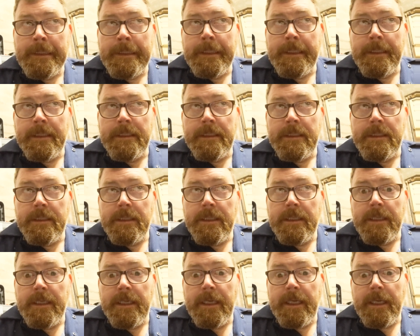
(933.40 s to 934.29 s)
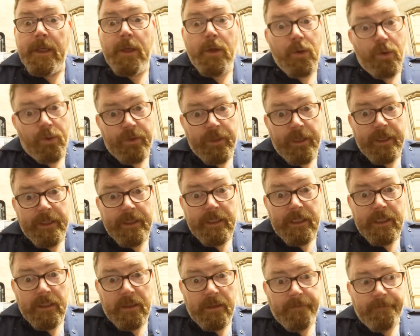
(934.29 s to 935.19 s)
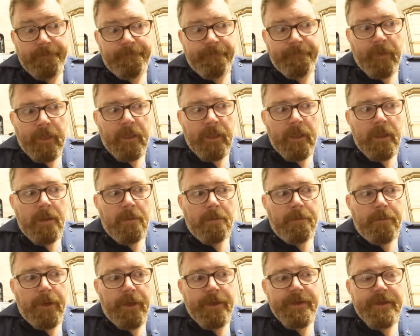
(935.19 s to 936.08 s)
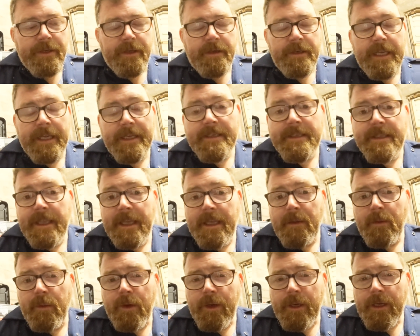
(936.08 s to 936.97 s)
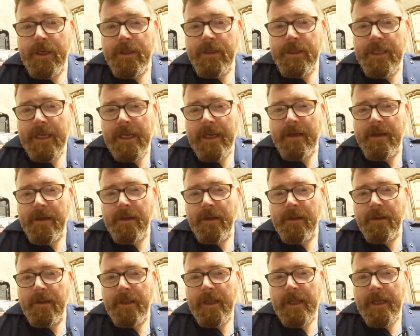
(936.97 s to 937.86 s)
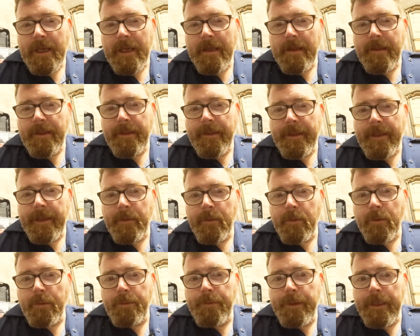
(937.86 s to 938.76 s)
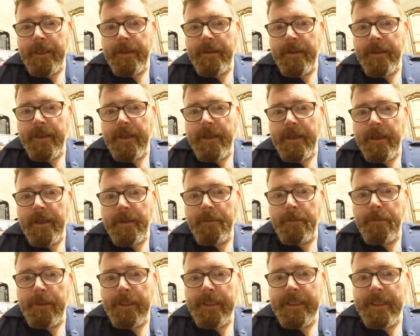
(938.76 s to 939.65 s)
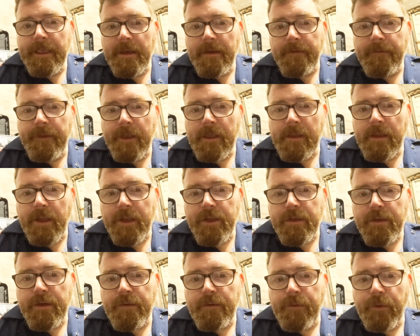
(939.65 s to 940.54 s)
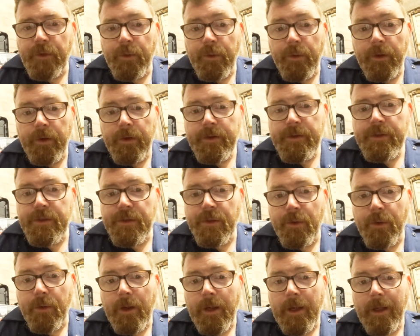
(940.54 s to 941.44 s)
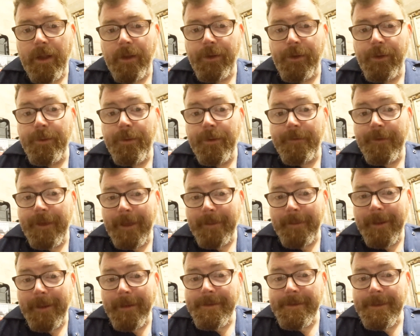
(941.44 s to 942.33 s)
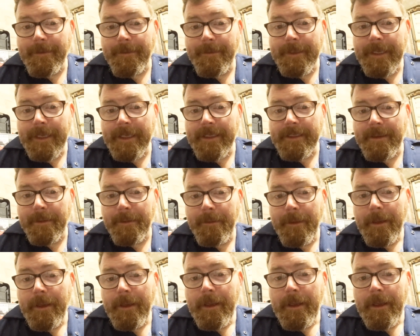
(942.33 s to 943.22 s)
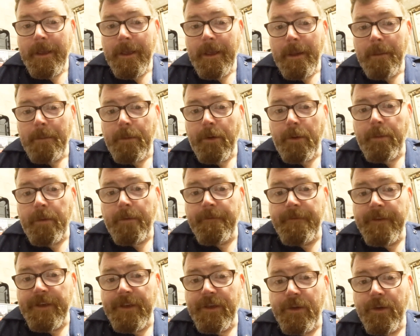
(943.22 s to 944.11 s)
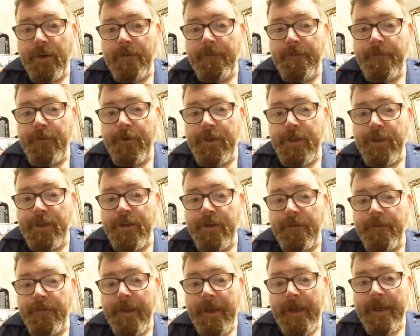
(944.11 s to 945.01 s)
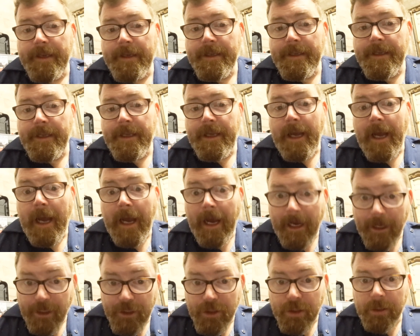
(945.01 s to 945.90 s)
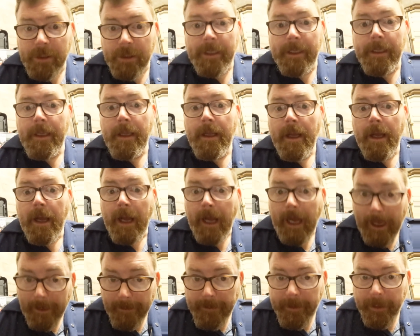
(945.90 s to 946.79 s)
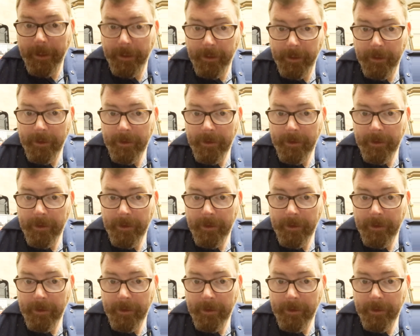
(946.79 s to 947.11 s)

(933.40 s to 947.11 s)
is not ideal. But next thing we're going to tackle, I think, will be the bleeding of the clutch fluid. So I'll do my very best to take some proper video and footage of that actually happening.